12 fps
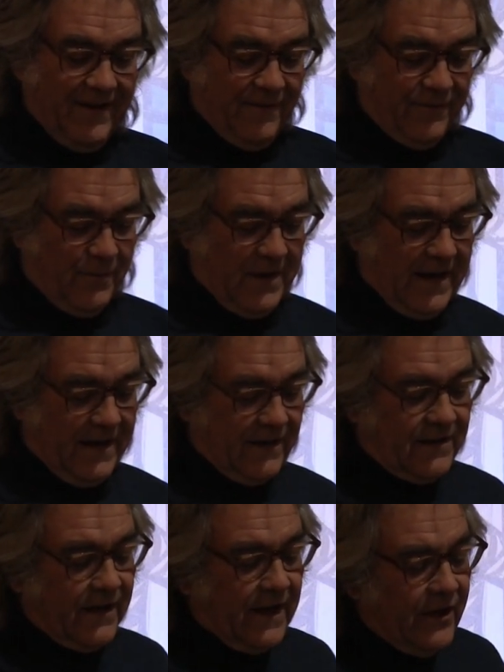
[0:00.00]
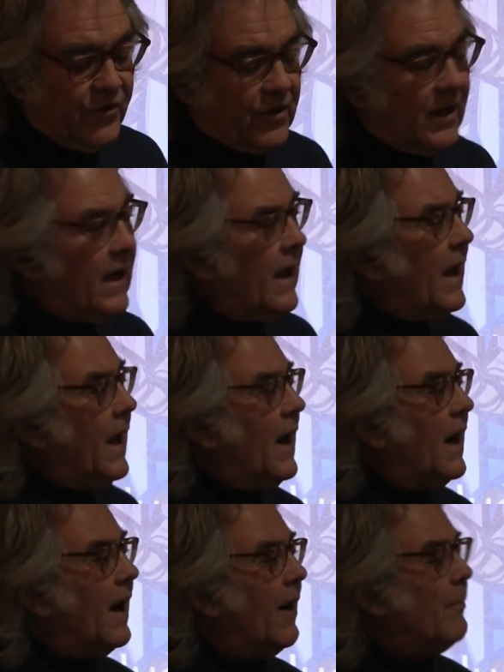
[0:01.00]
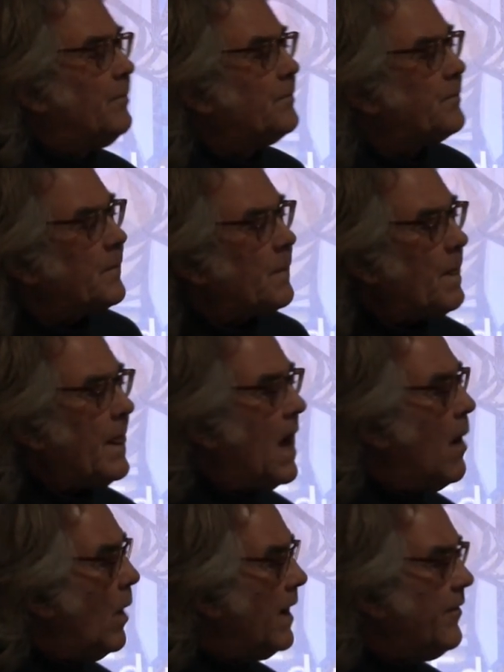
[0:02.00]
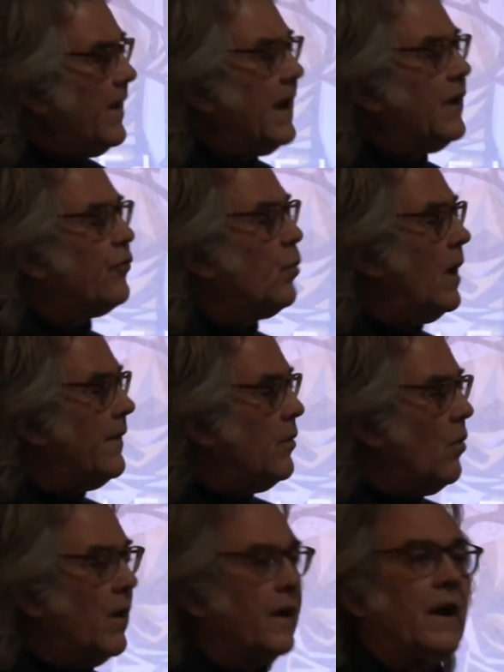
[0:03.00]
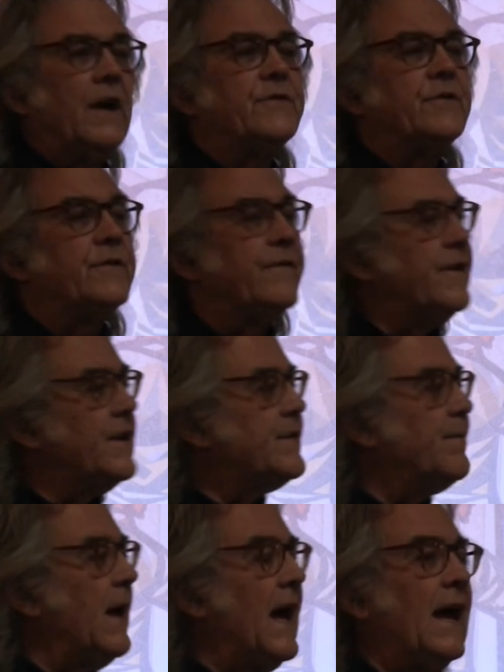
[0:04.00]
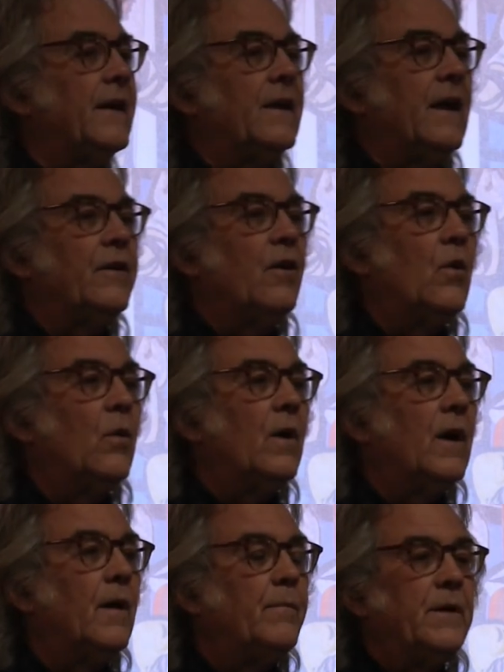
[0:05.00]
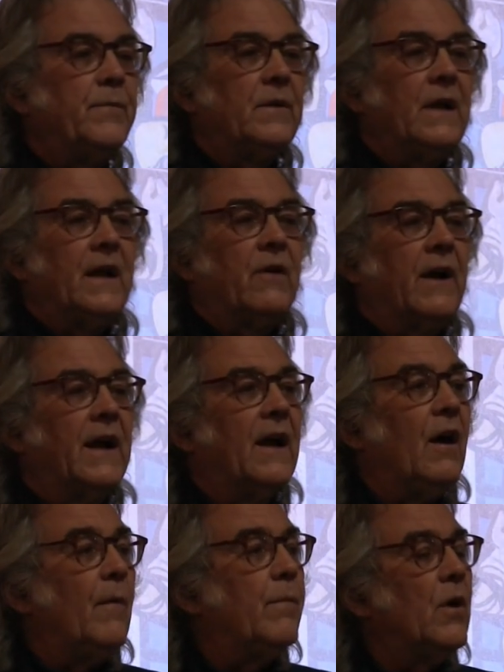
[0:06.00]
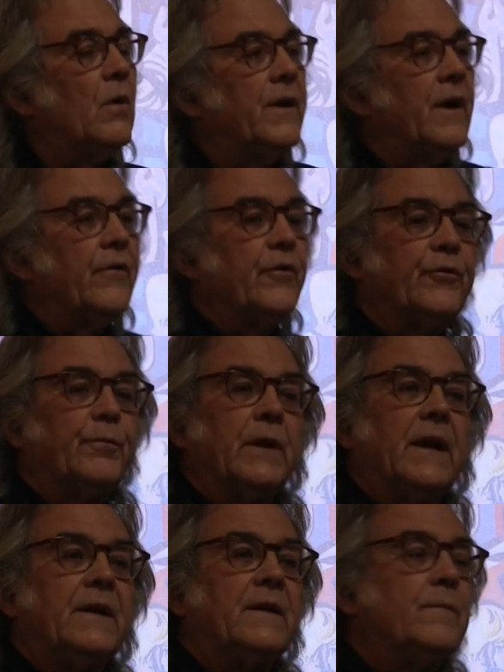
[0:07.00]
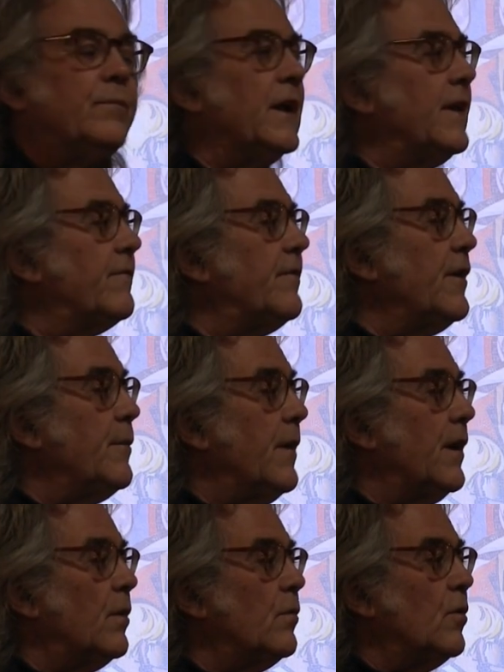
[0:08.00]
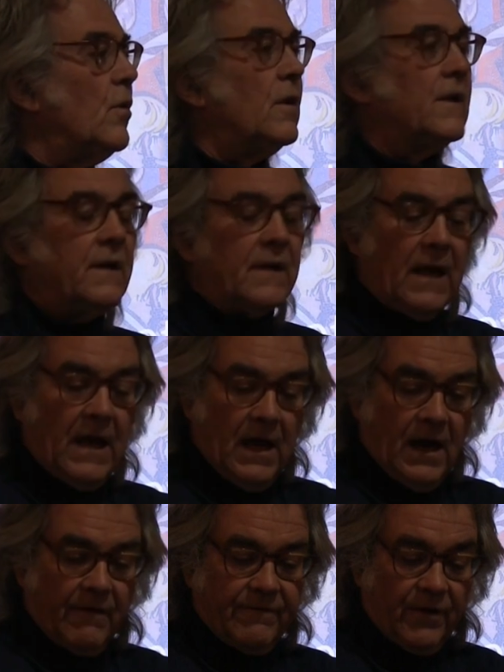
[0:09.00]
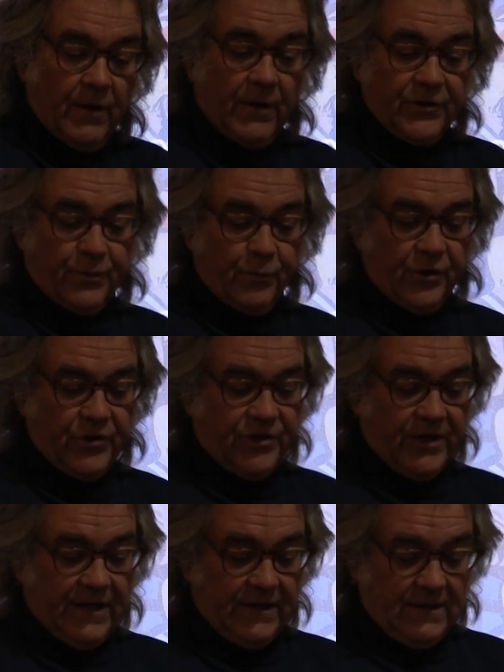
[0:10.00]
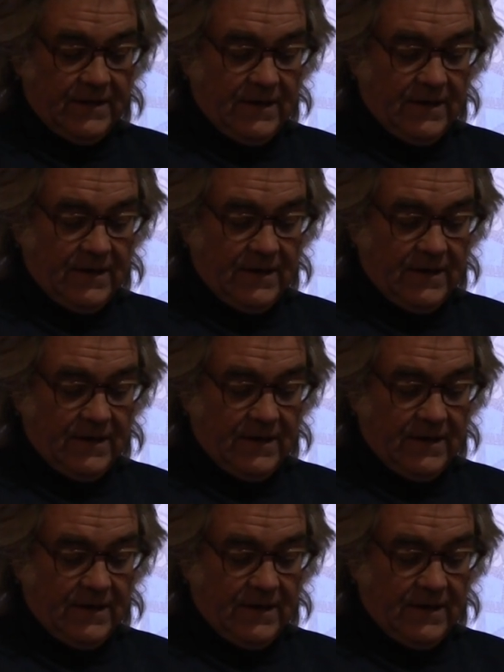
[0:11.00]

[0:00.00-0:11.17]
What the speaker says: from that inclination. I want to thank as well the organizers of this, Matt. I know people like Greg Albo and others played a fundamental role, and I very much appreciate